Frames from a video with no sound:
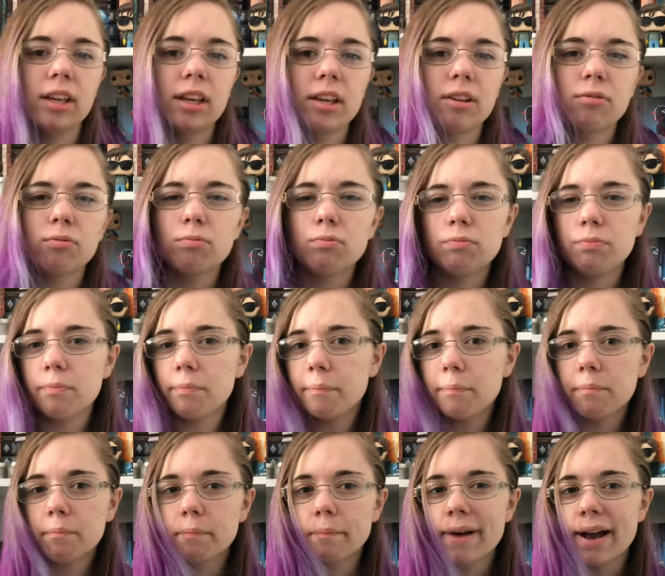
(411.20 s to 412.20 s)
and
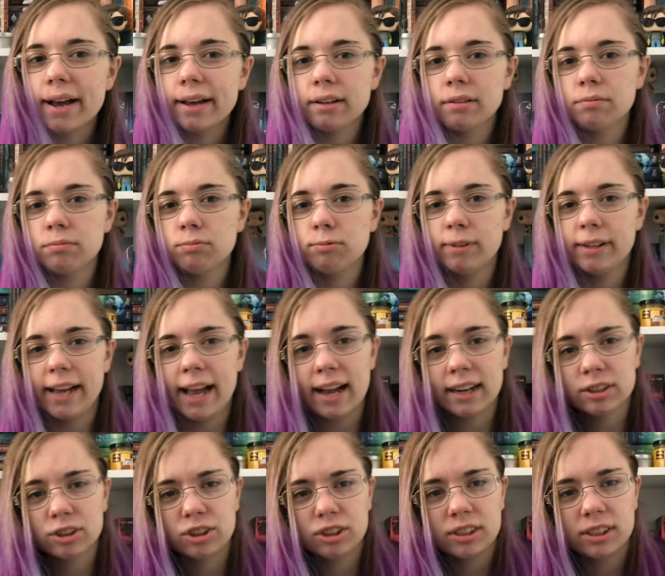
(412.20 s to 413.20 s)
my
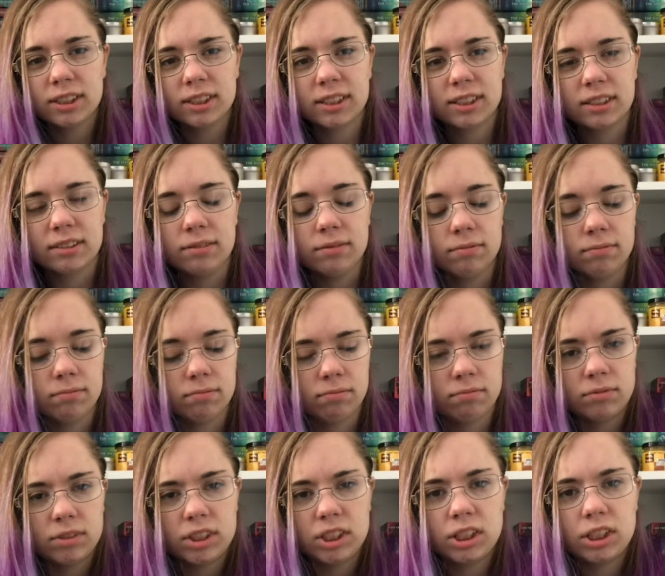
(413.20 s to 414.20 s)
reactions
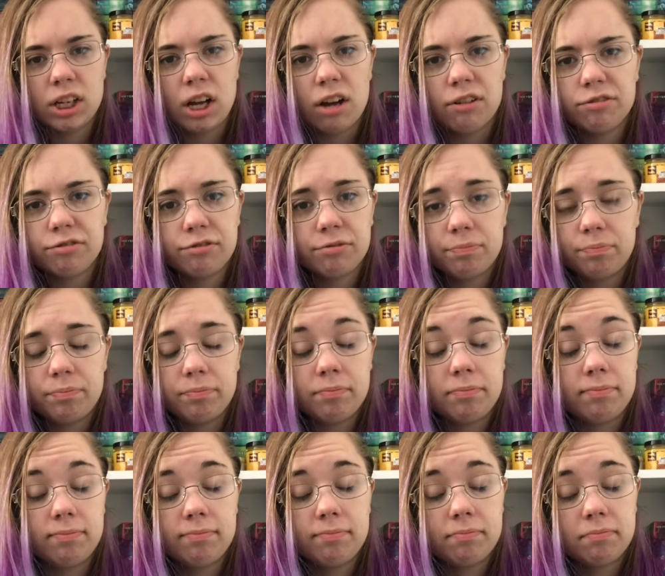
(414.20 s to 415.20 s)
and stuff.
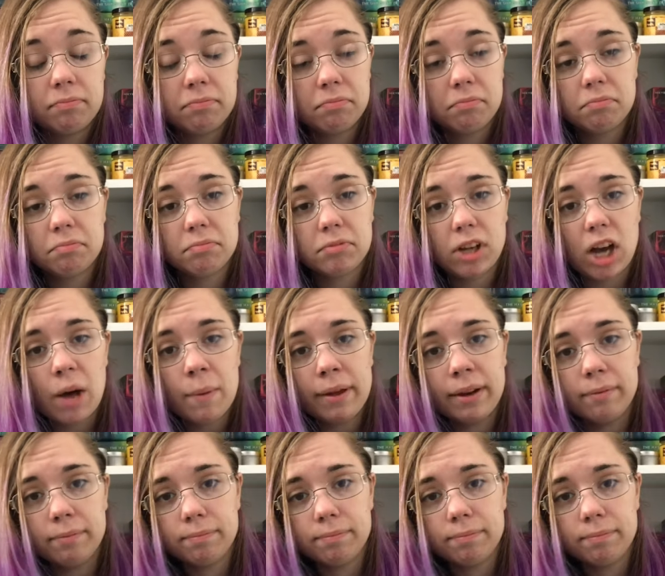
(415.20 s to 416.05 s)
Comment.